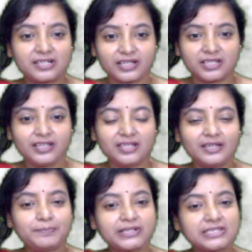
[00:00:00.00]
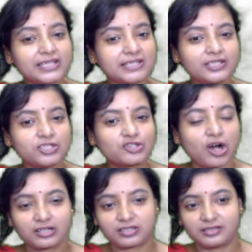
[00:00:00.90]
tree, he preaches his
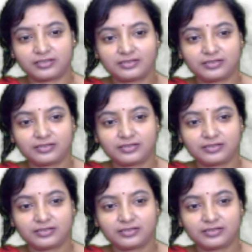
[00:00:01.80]
doctrine.